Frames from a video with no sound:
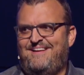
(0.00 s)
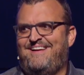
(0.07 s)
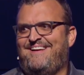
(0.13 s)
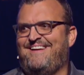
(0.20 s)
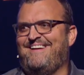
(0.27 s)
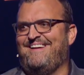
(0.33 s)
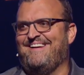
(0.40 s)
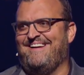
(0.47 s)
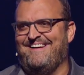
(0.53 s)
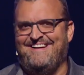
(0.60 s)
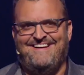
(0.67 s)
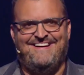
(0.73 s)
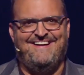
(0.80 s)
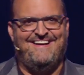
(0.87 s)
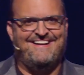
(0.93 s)

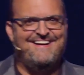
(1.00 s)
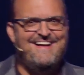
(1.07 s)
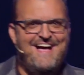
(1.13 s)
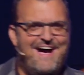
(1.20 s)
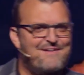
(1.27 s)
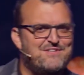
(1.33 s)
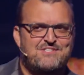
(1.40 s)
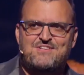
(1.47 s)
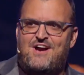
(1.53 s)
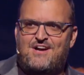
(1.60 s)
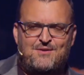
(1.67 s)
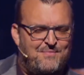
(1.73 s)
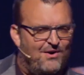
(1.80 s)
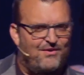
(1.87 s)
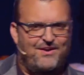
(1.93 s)
I was just talking
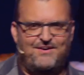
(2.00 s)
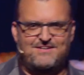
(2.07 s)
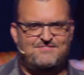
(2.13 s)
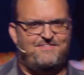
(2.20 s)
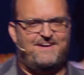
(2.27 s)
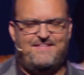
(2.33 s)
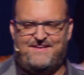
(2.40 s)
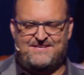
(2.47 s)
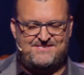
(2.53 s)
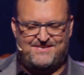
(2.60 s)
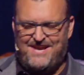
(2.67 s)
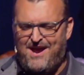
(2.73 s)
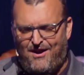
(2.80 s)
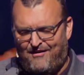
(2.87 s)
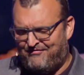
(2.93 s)
to them earlier. It's funny. They said,
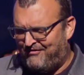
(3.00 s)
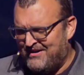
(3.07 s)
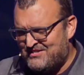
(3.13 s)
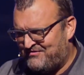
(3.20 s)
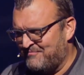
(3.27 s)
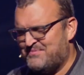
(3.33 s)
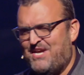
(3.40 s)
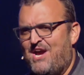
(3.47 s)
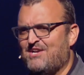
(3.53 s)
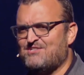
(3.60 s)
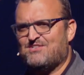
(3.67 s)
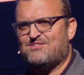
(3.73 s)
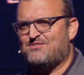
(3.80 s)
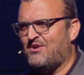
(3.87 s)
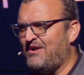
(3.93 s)
Yeah, our friends from
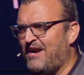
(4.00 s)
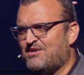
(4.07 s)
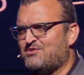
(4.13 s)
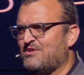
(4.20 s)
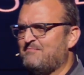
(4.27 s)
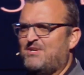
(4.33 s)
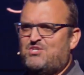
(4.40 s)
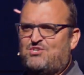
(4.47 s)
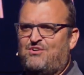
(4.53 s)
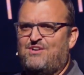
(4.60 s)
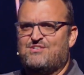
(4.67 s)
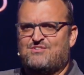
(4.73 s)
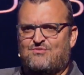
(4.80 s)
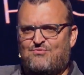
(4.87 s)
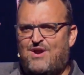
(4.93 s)
Texas are actually
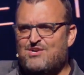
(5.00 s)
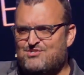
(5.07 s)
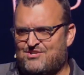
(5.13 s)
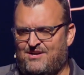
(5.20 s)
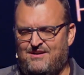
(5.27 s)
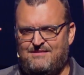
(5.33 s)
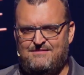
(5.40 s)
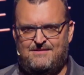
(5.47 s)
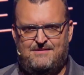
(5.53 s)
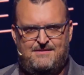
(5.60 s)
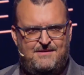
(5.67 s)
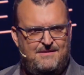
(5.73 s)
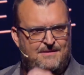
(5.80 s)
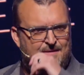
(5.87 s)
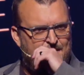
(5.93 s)
missionaries in Russia.
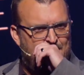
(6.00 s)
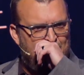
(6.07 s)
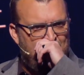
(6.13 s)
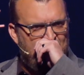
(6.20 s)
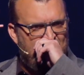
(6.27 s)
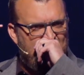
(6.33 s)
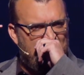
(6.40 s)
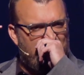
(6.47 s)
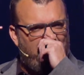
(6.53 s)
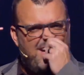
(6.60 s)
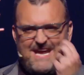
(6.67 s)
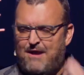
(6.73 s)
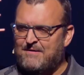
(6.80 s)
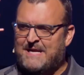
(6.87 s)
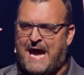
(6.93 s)
It's
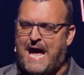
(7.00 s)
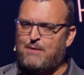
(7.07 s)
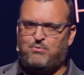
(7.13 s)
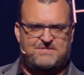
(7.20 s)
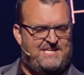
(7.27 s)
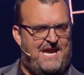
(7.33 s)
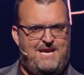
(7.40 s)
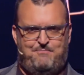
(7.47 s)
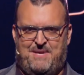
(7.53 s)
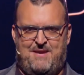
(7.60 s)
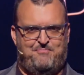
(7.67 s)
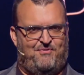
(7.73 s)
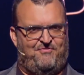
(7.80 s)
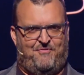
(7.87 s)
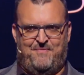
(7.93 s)
funny how God will take
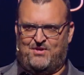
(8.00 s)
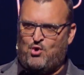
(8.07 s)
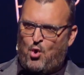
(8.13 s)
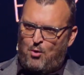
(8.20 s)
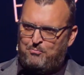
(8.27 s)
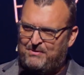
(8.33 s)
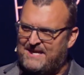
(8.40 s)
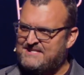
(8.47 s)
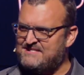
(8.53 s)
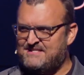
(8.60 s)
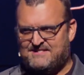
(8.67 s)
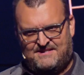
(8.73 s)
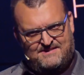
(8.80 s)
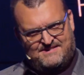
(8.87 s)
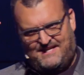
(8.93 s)
people from the cold
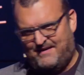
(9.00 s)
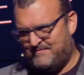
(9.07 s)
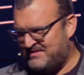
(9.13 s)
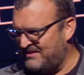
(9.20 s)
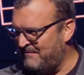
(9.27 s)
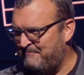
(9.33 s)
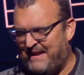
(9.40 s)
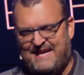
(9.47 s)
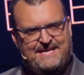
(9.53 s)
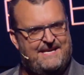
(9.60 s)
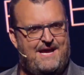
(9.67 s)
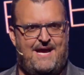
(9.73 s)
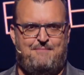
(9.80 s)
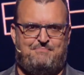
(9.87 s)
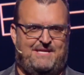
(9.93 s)
places and send them to the bacon
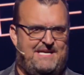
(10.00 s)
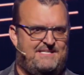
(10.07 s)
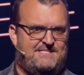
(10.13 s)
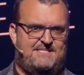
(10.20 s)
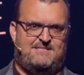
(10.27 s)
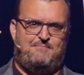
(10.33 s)
hot places.